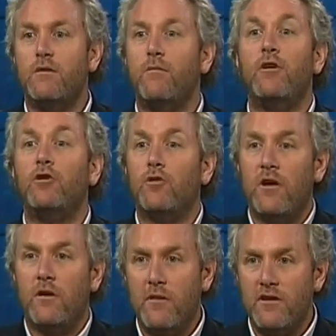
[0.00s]
had been
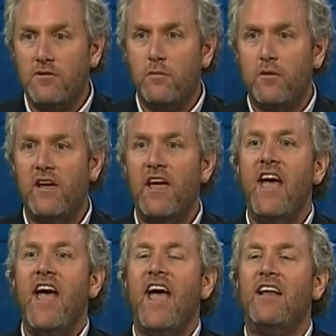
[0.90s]
treated miserably,
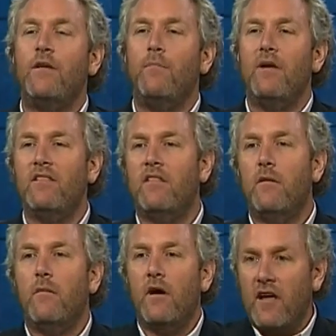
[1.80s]
and to pit
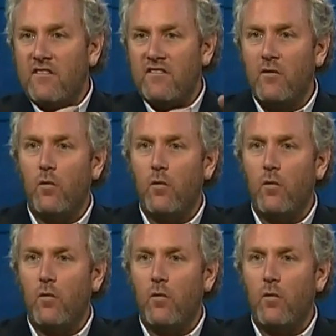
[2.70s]
them against